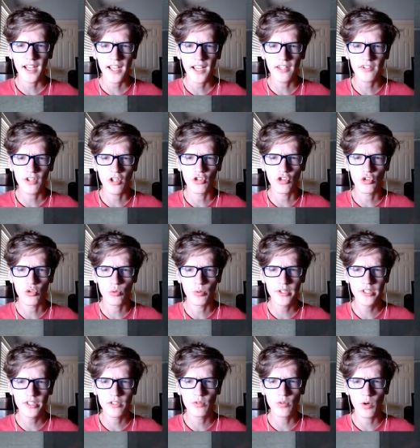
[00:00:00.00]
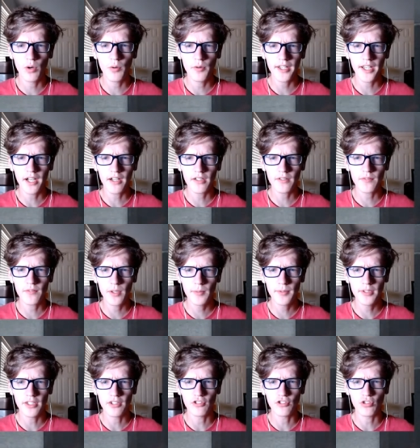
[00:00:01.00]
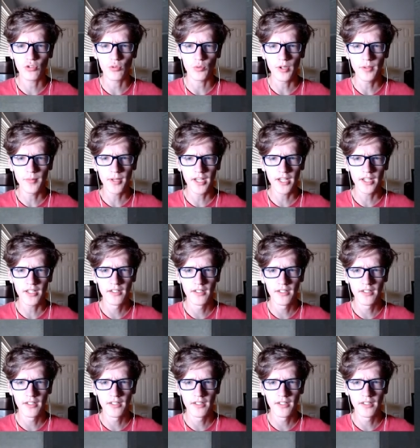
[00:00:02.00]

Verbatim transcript: guy has a tree growing out of him and he's screaming.